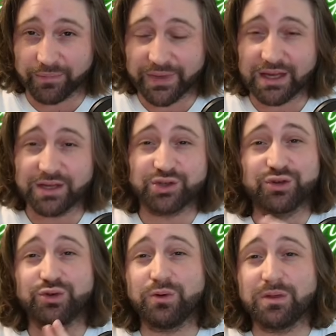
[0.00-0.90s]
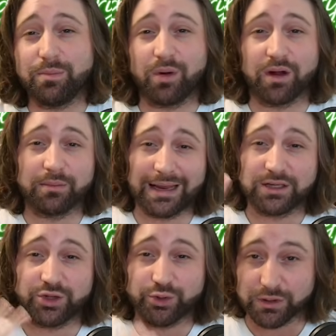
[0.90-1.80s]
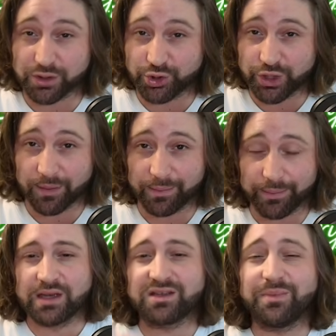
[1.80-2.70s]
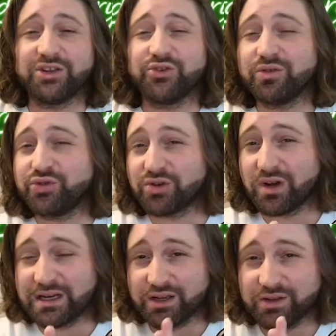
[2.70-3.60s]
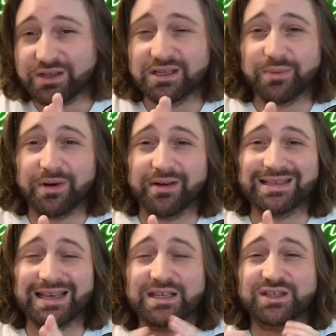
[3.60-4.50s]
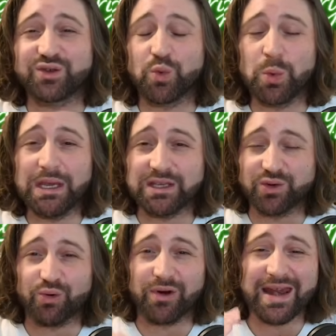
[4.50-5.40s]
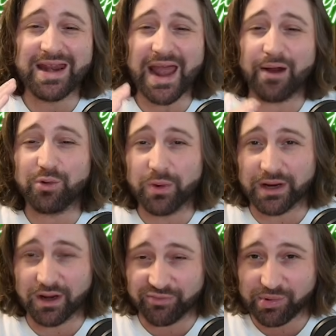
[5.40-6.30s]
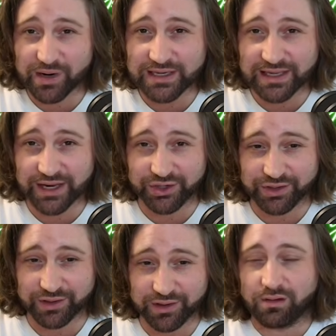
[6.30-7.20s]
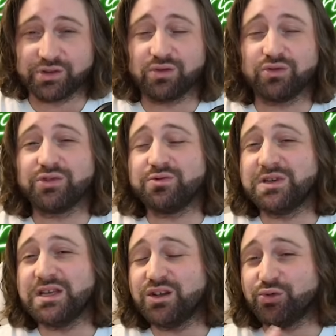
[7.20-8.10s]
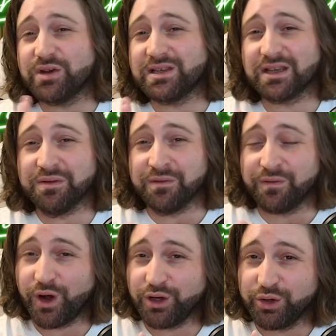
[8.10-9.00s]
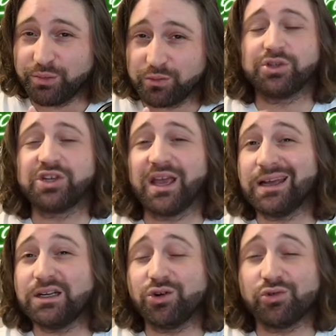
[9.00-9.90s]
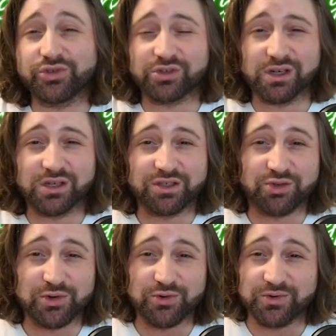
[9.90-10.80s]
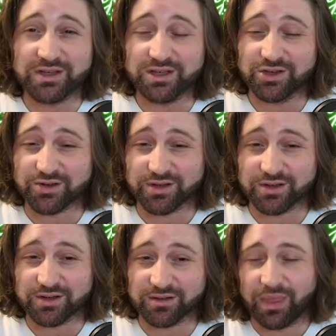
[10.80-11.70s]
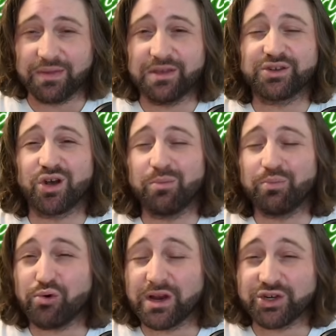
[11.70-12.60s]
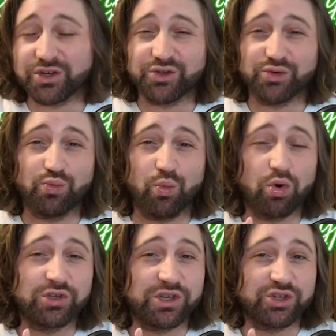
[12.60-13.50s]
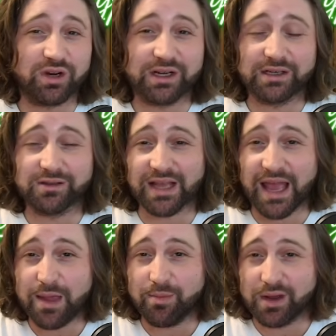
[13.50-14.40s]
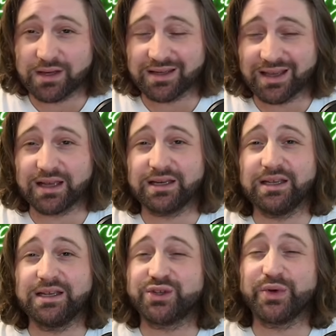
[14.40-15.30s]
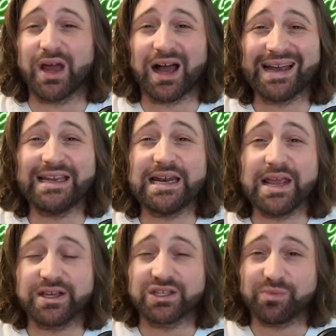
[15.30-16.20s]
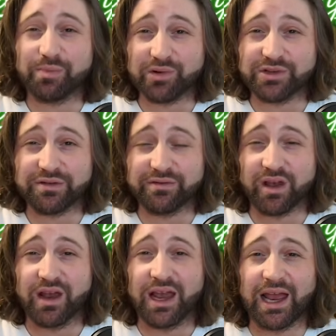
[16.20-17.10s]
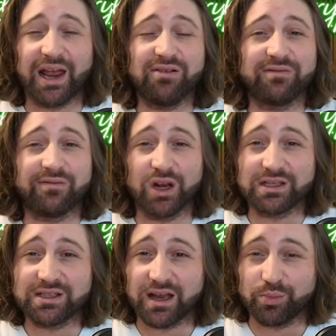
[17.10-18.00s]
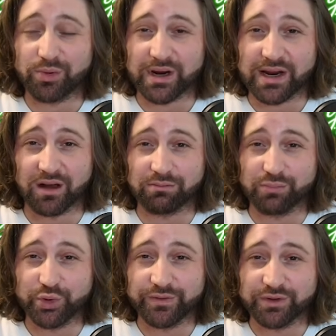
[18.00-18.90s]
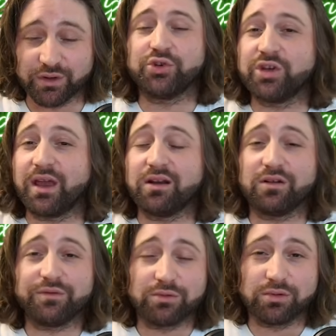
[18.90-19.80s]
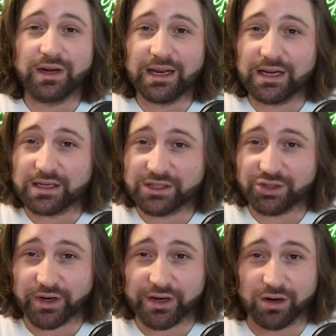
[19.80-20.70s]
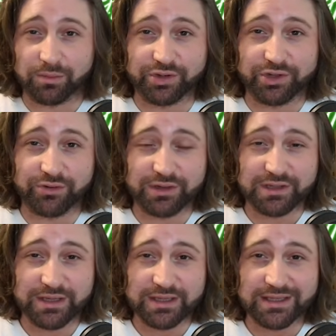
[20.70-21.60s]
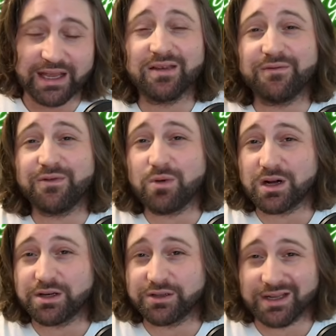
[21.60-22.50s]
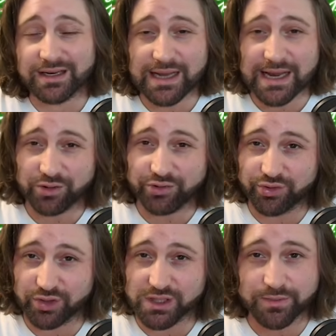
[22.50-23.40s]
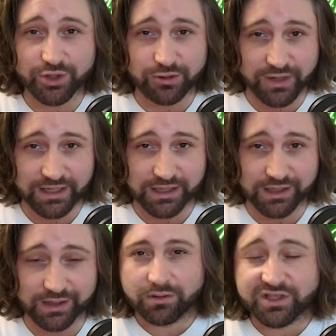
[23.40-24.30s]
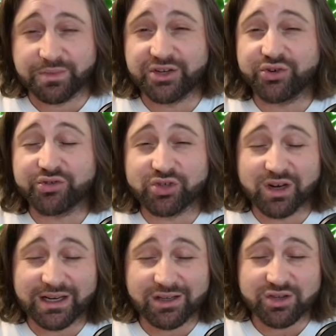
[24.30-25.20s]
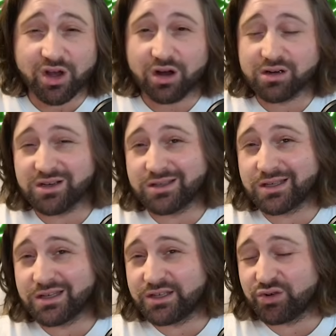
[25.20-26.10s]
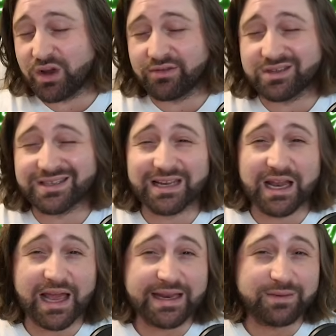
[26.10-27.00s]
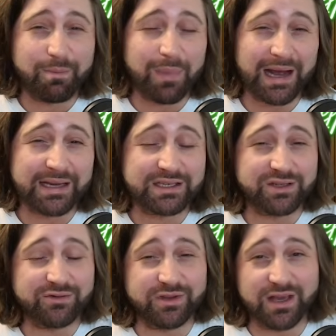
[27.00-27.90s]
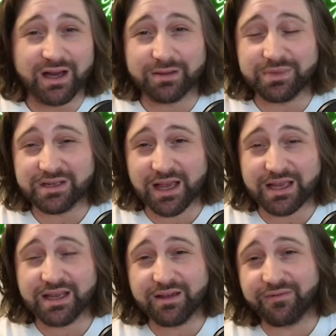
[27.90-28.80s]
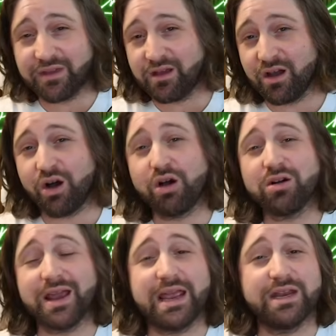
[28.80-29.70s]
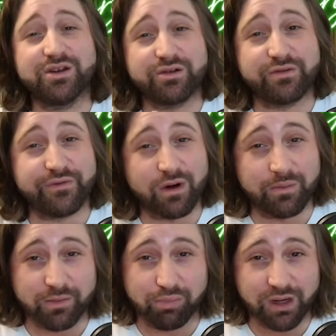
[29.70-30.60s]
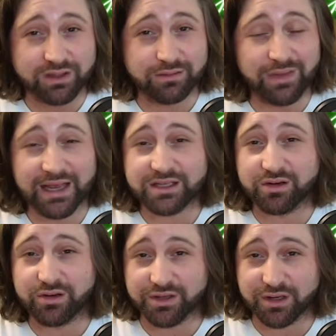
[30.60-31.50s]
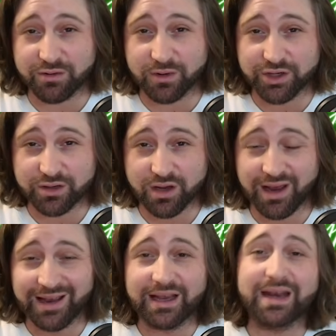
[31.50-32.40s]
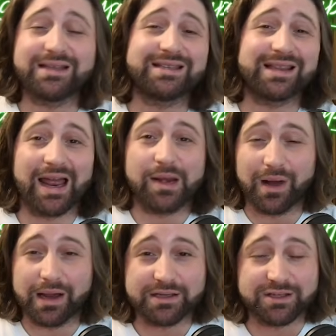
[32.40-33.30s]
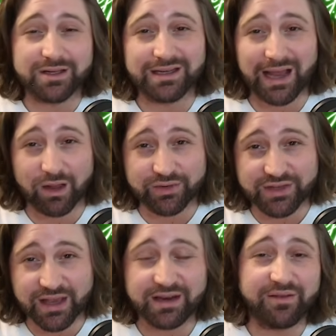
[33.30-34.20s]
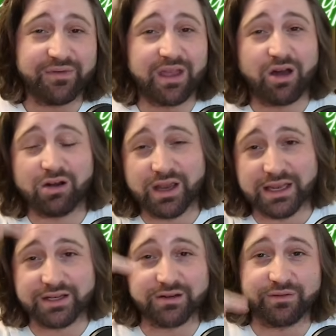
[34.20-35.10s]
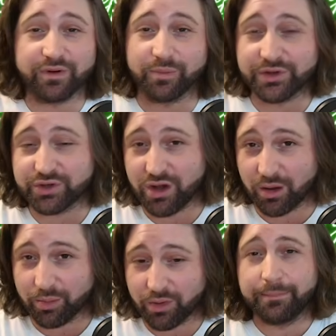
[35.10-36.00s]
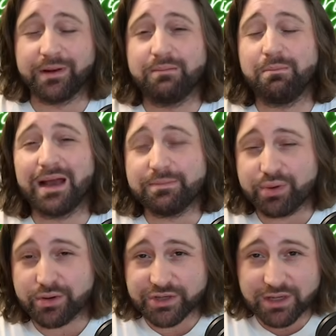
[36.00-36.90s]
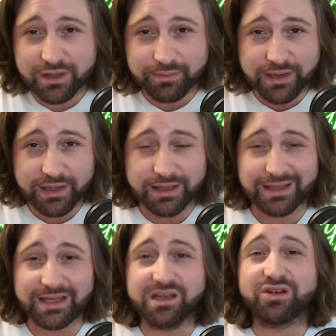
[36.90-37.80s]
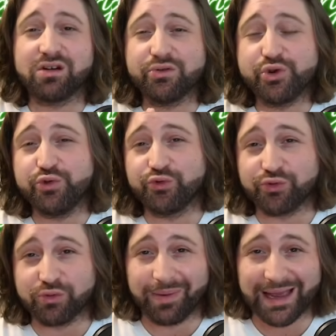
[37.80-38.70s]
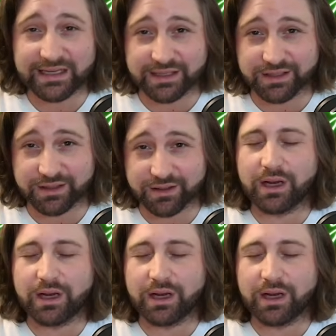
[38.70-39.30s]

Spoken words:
That is 2 at the bottom and 2 at the top. Symmetrical triangles experience a squeeze or a narrowing of price action. There is also decreasing volume, which can cause traders to lose interest. And this compression towards the triangle's apex can lead to highly explosive and volatile breakout moves, which can offer really nice trading opportunities if you understand how to trade them correctly. Symmetrical triangles are considered to have a slight bias to the upside if they are entered from the bottom as a continuation, and a slight bias to the downside if they are entered from the top. But in my personal opinion, these are neutral patterns.